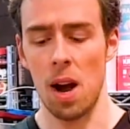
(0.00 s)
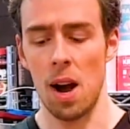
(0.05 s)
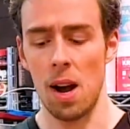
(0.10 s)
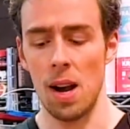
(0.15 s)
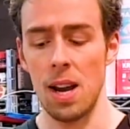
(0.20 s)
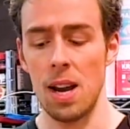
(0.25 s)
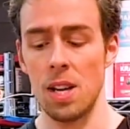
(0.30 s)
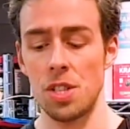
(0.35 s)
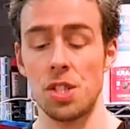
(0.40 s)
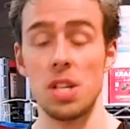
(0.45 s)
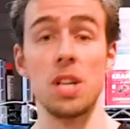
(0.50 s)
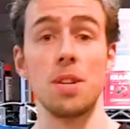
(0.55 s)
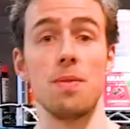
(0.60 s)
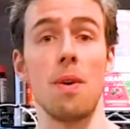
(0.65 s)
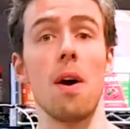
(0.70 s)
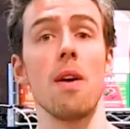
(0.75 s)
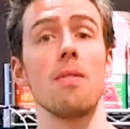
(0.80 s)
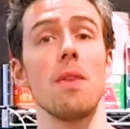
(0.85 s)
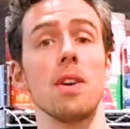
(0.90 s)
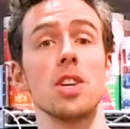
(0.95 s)
is
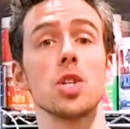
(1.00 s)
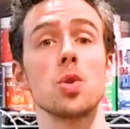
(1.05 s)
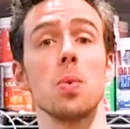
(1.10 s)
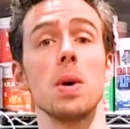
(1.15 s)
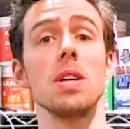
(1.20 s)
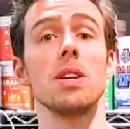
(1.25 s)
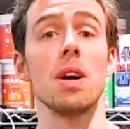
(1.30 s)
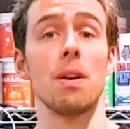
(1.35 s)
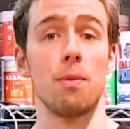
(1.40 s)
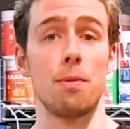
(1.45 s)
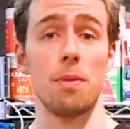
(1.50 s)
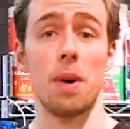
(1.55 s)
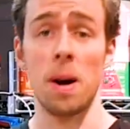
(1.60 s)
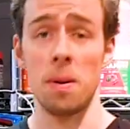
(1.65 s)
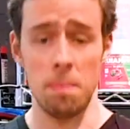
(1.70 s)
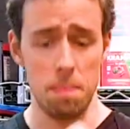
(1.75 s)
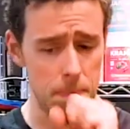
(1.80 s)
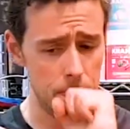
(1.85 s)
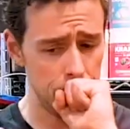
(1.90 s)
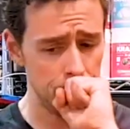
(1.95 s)
very, very sweet and
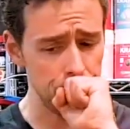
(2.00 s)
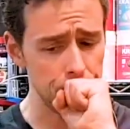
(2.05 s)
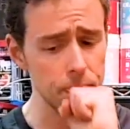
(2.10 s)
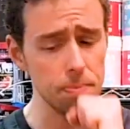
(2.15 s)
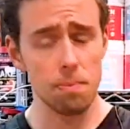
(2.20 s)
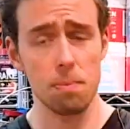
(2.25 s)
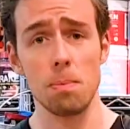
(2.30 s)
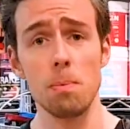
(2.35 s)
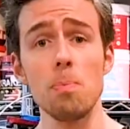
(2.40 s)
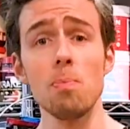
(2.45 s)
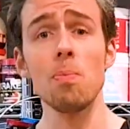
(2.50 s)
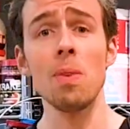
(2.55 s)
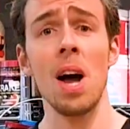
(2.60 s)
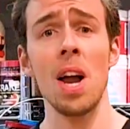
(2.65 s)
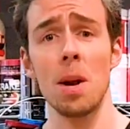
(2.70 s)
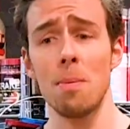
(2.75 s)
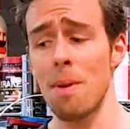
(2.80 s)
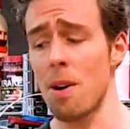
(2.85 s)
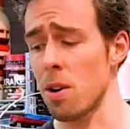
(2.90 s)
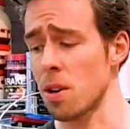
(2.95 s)
fun and
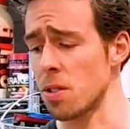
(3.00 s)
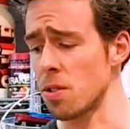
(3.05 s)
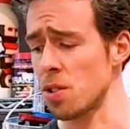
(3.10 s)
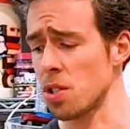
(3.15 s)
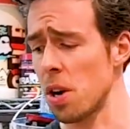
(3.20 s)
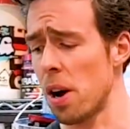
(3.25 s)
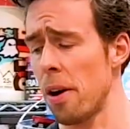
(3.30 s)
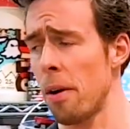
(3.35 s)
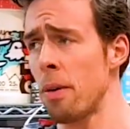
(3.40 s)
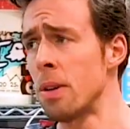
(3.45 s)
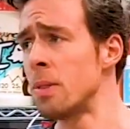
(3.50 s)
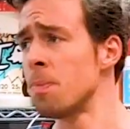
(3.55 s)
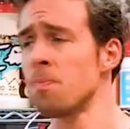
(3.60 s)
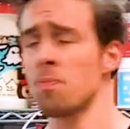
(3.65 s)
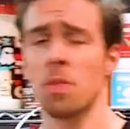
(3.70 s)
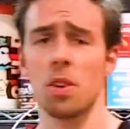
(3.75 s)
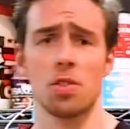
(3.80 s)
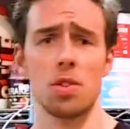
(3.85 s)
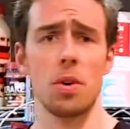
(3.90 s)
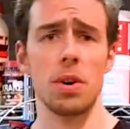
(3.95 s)
American style.
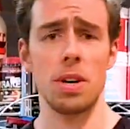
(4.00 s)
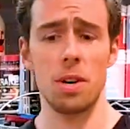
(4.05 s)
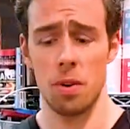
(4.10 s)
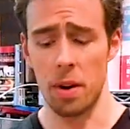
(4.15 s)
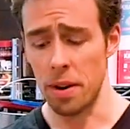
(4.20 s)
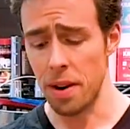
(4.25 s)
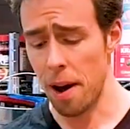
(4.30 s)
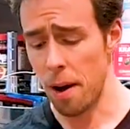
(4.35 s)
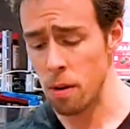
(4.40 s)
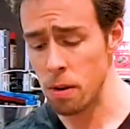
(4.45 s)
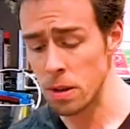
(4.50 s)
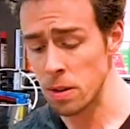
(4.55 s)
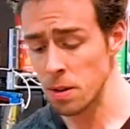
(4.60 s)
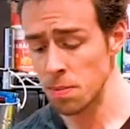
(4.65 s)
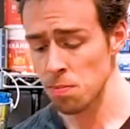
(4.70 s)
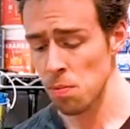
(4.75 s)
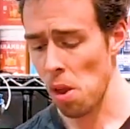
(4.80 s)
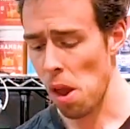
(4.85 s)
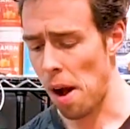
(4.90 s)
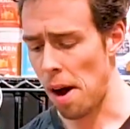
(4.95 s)
Choking on it now.
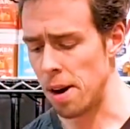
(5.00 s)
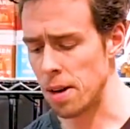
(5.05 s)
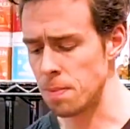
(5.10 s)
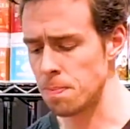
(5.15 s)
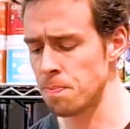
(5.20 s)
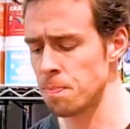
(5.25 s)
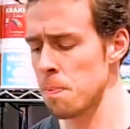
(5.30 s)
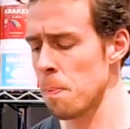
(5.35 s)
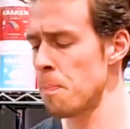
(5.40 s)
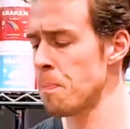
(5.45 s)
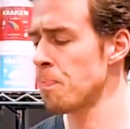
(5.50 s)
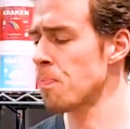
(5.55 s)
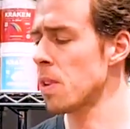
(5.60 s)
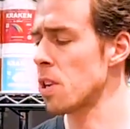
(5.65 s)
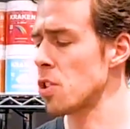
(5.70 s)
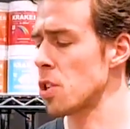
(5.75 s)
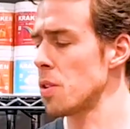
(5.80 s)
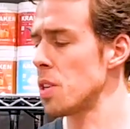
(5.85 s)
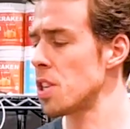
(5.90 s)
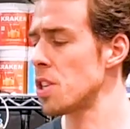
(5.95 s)

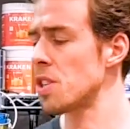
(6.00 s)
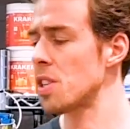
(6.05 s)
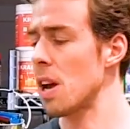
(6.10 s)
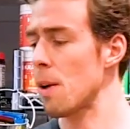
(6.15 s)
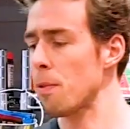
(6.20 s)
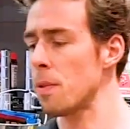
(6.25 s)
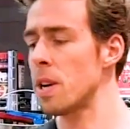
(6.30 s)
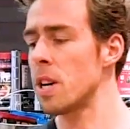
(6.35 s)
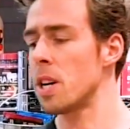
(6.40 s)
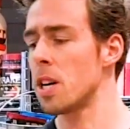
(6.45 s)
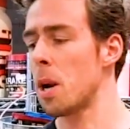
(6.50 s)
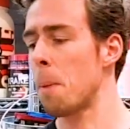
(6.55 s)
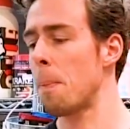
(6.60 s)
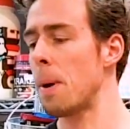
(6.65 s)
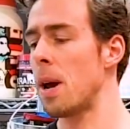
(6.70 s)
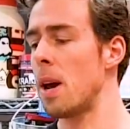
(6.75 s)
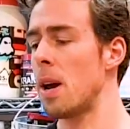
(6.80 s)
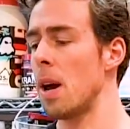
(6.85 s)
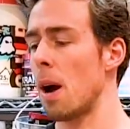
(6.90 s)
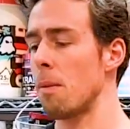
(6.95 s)
So this is definitely going to
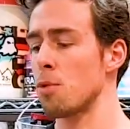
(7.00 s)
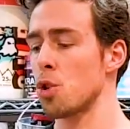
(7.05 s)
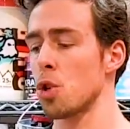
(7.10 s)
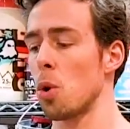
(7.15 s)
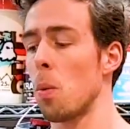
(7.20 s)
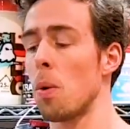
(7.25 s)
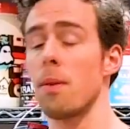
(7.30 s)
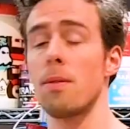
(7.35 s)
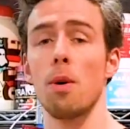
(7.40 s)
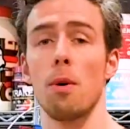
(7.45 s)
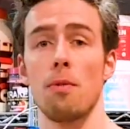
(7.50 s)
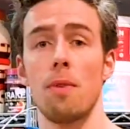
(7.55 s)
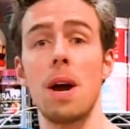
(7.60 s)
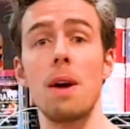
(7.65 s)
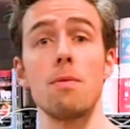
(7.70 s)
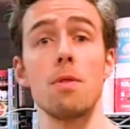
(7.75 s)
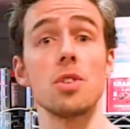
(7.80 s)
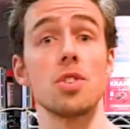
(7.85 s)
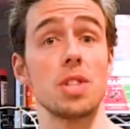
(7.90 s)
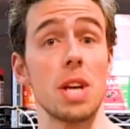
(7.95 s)
be, I'm sure, one of your
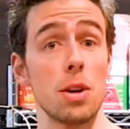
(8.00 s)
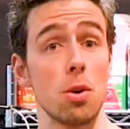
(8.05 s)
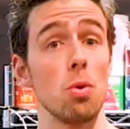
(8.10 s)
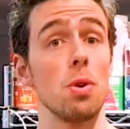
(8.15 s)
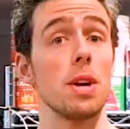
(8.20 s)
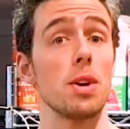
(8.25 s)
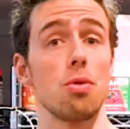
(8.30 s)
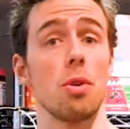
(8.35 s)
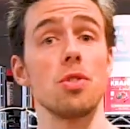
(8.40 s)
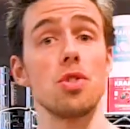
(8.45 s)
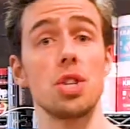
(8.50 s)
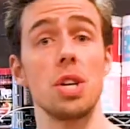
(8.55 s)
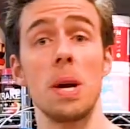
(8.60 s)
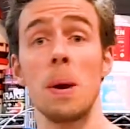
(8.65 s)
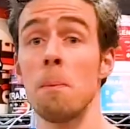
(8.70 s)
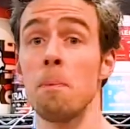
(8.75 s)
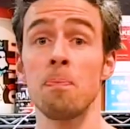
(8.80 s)
favorites. They call it crunchy.